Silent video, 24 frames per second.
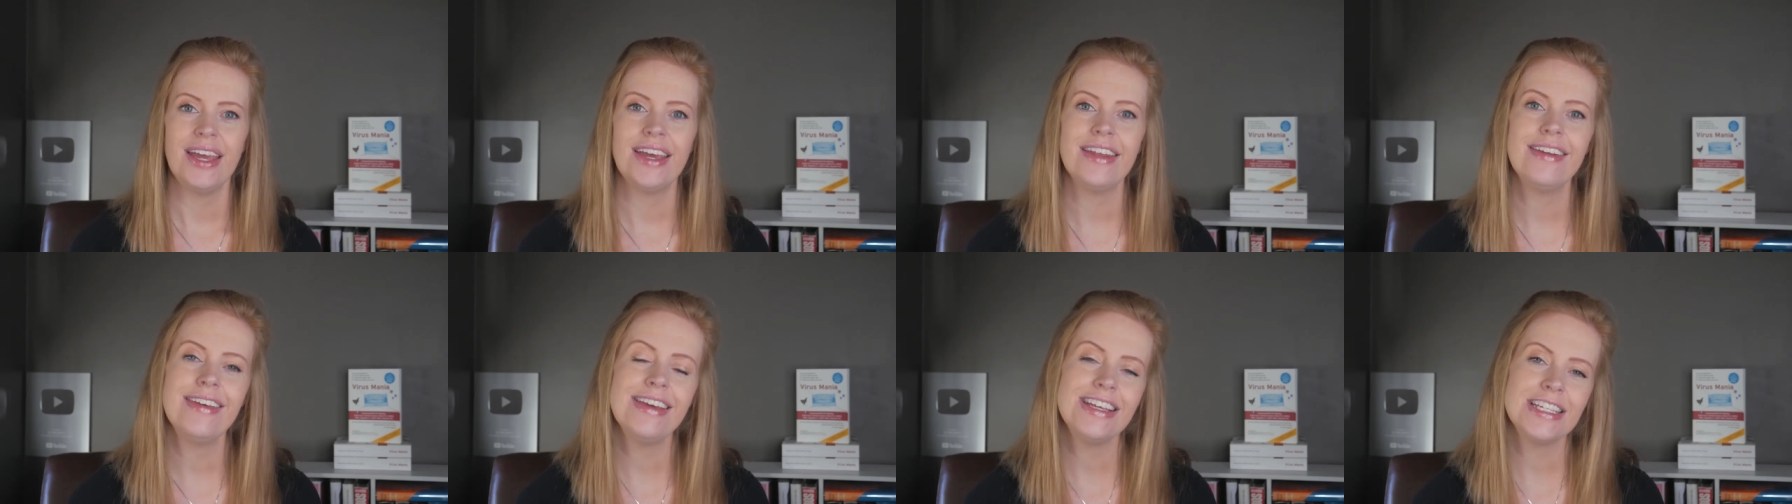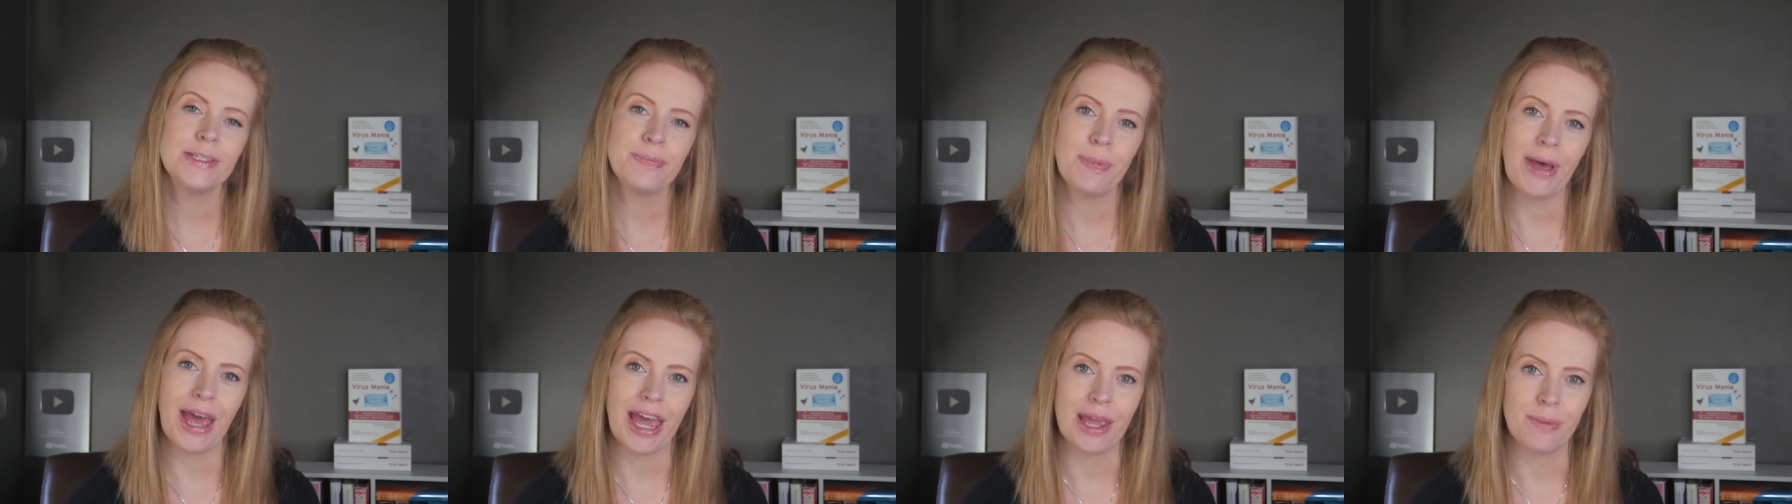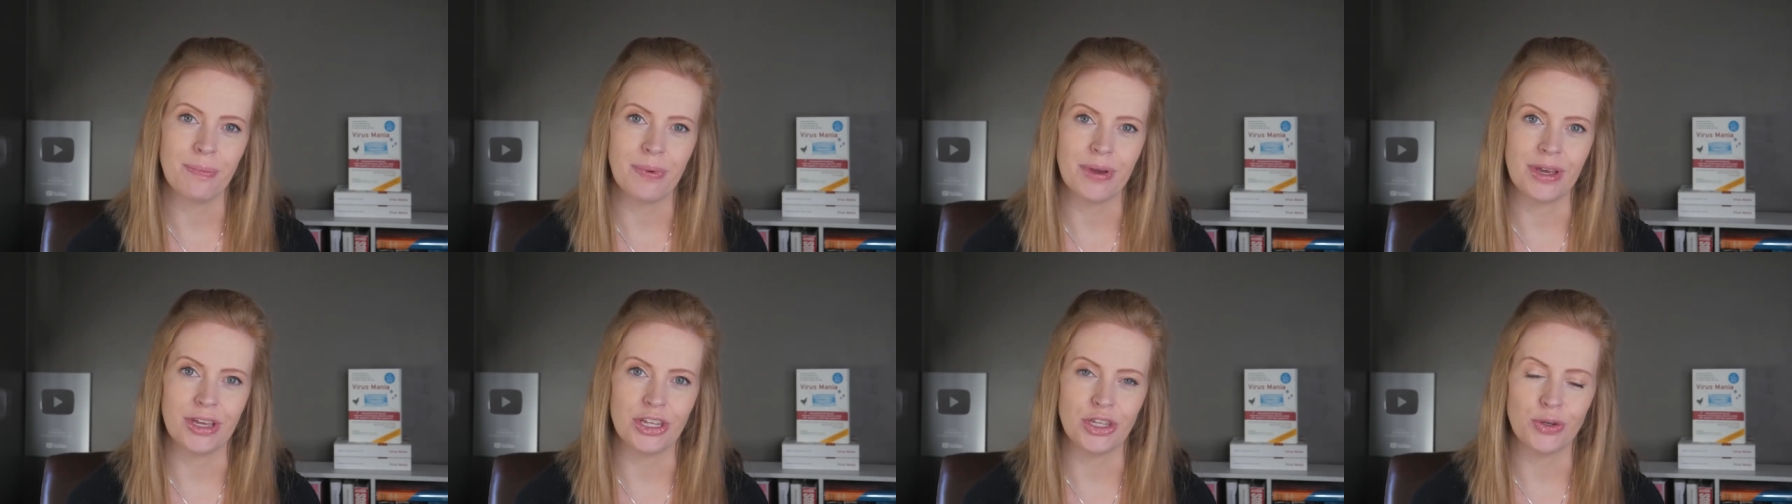In his
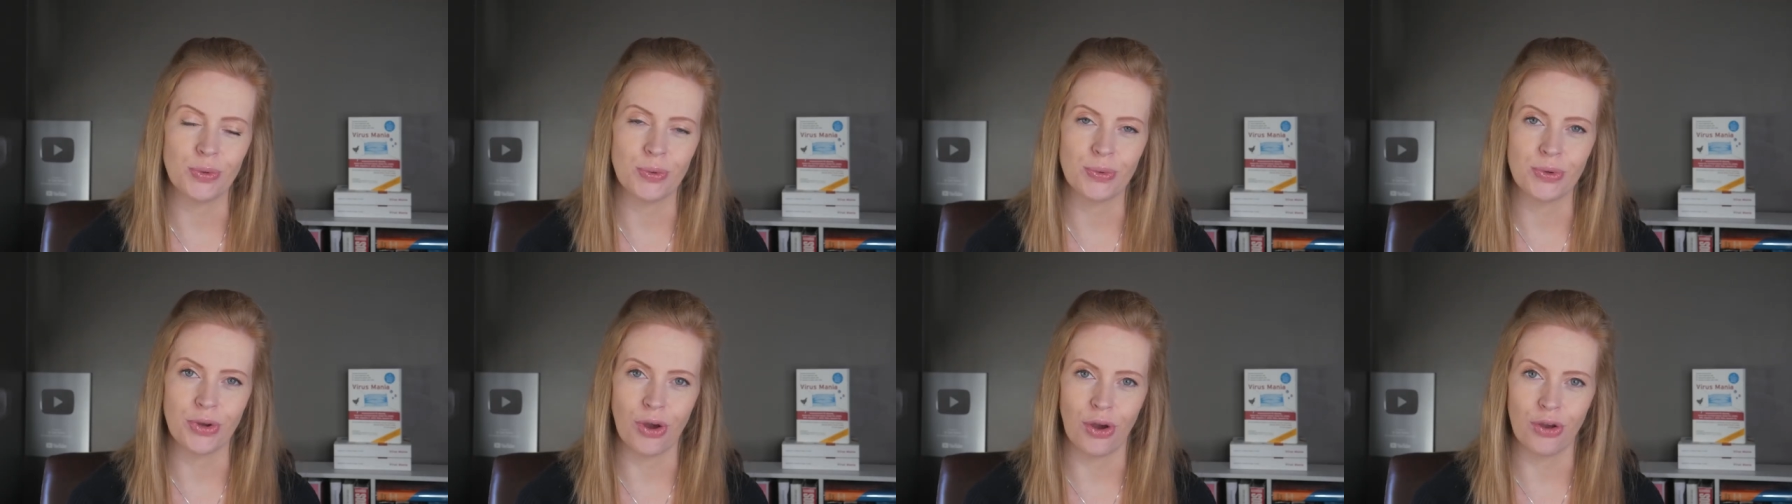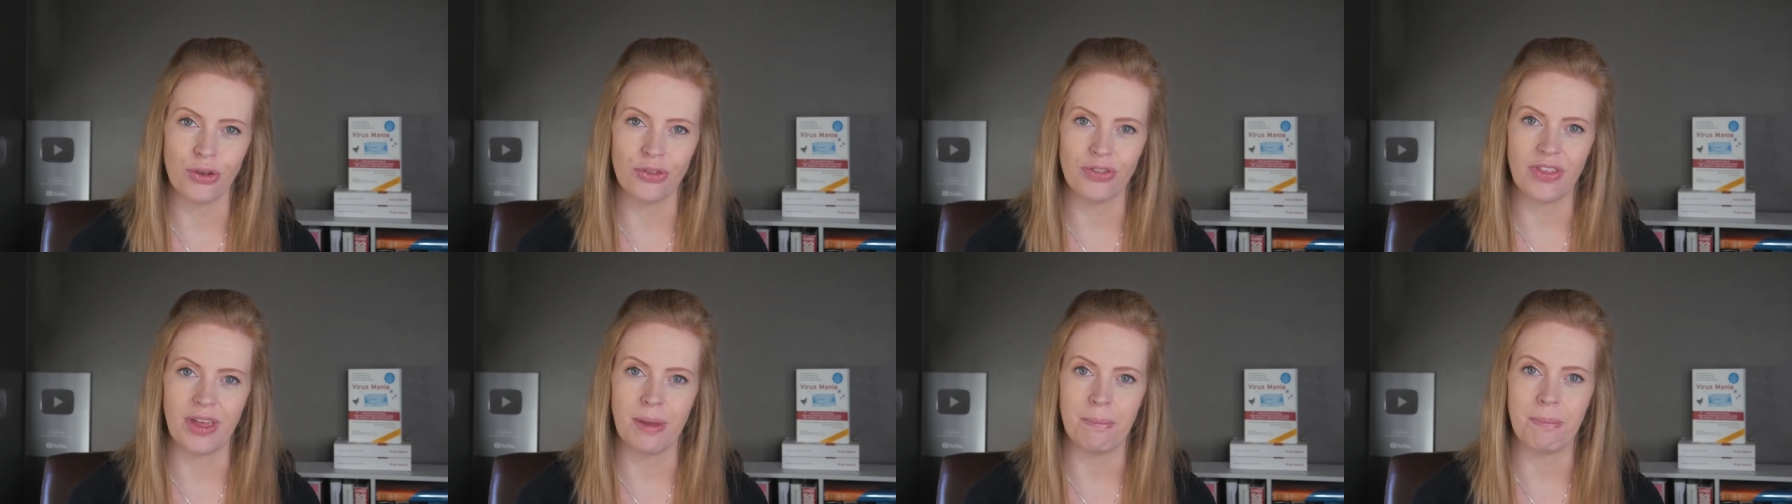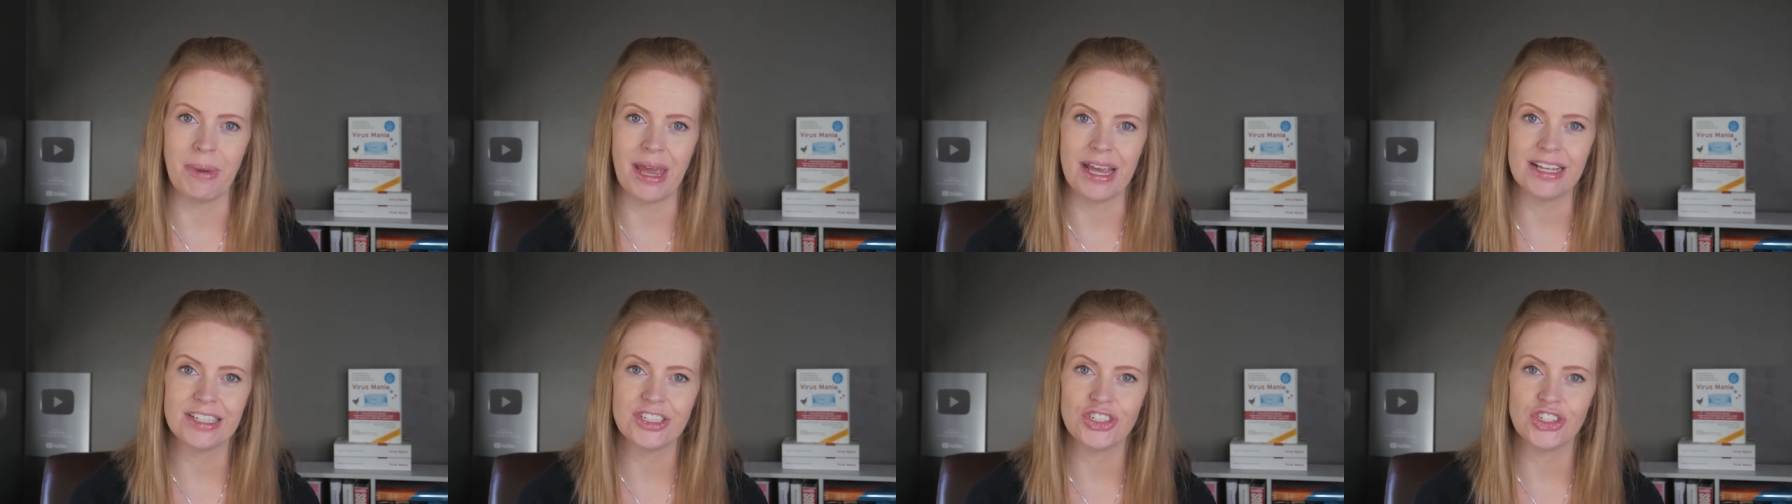paper, you'll note that
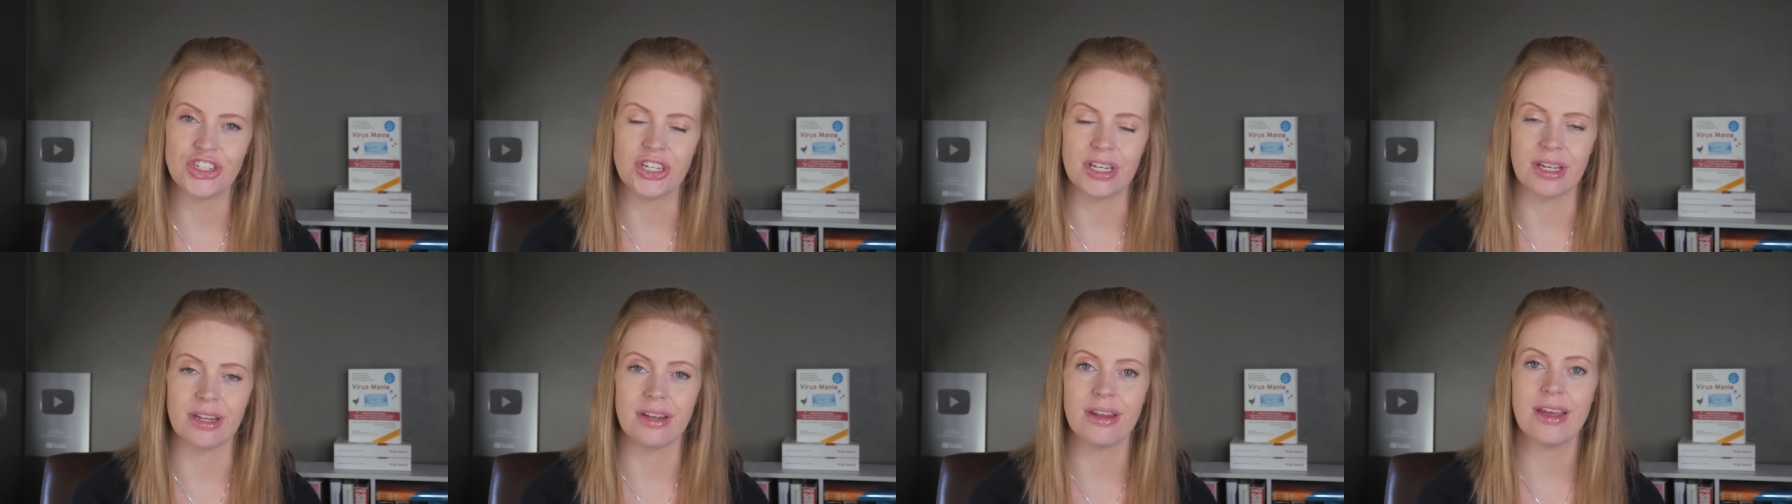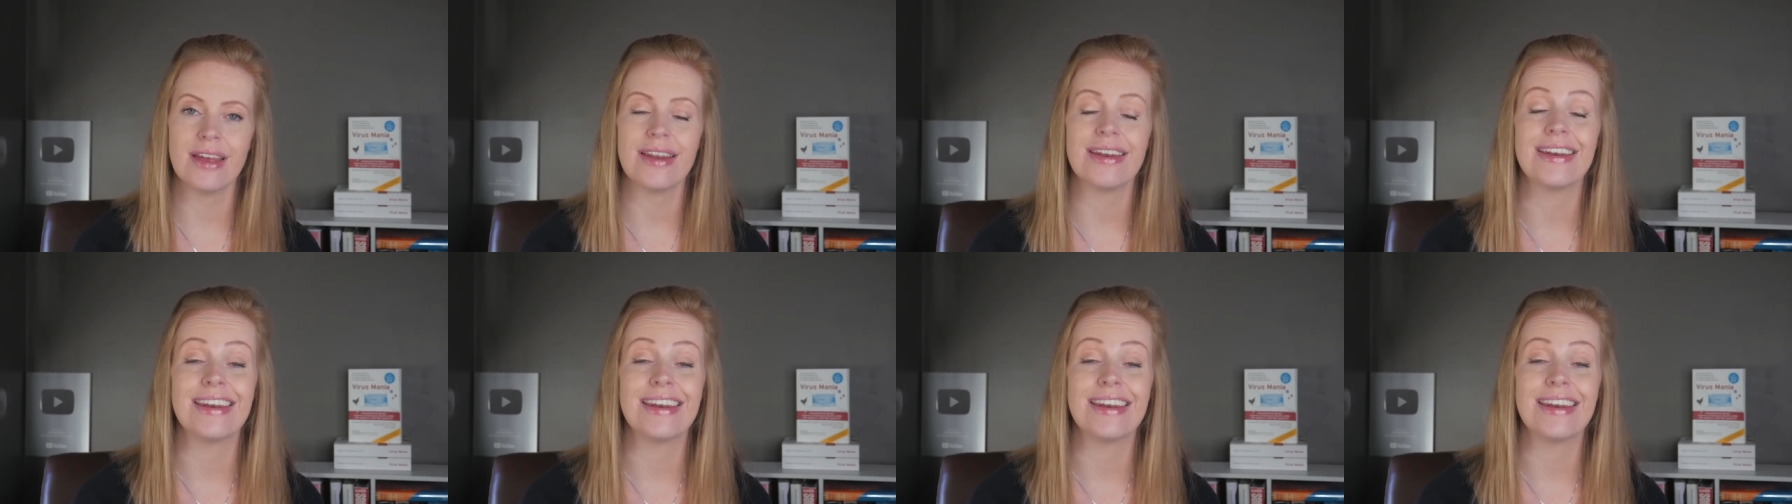Bastian